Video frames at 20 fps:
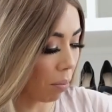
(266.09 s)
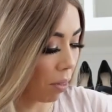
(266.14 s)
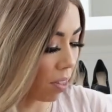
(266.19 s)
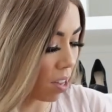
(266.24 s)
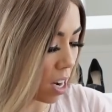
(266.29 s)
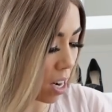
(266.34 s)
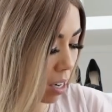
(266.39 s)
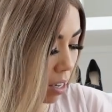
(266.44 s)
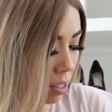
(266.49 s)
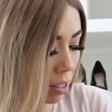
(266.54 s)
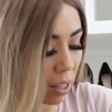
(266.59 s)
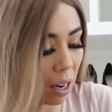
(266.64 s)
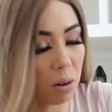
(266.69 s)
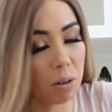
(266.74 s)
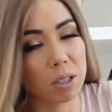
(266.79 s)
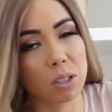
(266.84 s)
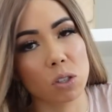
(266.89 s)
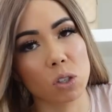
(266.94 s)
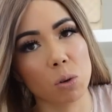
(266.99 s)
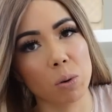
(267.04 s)
thing because I
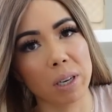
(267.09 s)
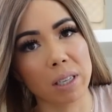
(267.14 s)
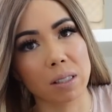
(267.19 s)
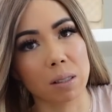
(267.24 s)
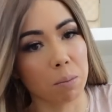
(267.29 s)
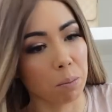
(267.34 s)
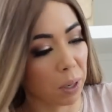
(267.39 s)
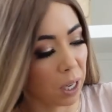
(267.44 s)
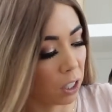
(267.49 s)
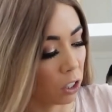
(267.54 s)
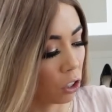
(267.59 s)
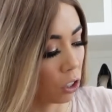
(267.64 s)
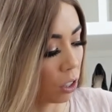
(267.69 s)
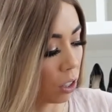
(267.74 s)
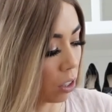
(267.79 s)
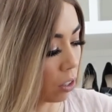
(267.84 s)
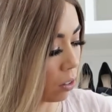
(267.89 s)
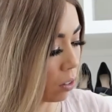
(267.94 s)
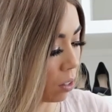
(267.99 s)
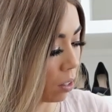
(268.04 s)
was doing some
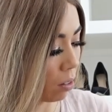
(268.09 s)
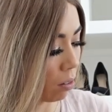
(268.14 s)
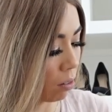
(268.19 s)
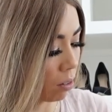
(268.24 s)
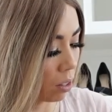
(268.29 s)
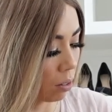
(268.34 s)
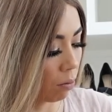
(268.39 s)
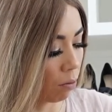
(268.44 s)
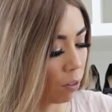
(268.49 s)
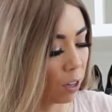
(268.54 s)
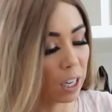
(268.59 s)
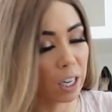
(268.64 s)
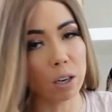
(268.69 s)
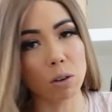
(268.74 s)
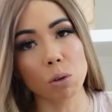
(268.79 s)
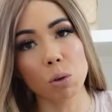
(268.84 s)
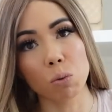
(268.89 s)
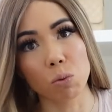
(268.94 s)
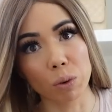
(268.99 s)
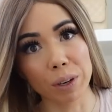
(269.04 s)
pictures and some
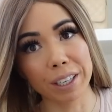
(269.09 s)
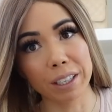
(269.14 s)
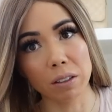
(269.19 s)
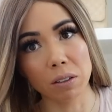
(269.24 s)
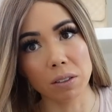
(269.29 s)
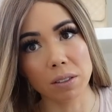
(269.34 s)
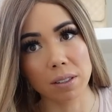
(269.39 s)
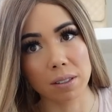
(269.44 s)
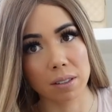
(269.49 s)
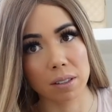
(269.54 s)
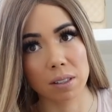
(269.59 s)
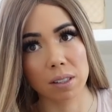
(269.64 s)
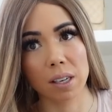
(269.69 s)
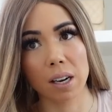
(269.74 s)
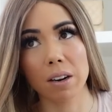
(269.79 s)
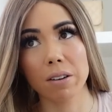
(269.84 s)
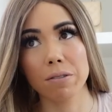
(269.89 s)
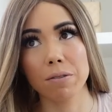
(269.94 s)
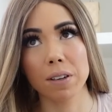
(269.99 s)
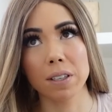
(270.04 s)
video reels and
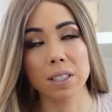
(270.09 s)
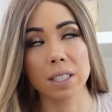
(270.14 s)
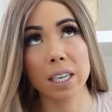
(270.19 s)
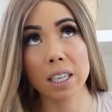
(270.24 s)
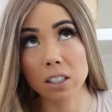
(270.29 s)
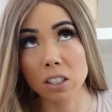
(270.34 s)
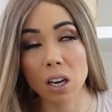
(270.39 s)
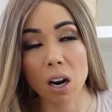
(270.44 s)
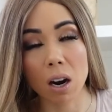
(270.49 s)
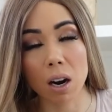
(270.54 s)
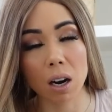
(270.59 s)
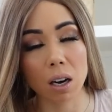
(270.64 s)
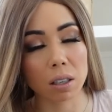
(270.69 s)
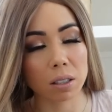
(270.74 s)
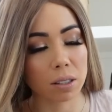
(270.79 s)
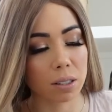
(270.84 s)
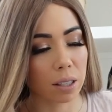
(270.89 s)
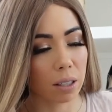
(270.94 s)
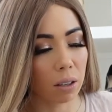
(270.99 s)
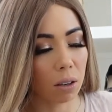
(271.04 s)
stuff and
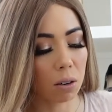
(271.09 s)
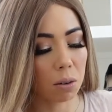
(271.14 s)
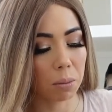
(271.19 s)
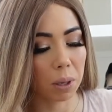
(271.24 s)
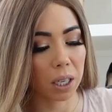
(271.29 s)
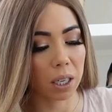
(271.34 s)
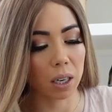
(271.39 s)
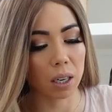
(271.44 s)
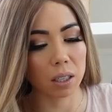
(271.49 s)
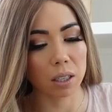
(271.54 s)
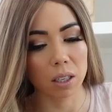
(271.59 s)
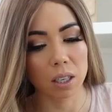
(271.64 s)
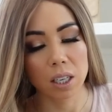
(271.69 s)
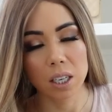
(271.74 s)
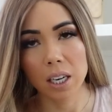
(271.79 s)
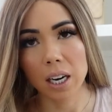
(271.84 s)
TikToks, and oh my God,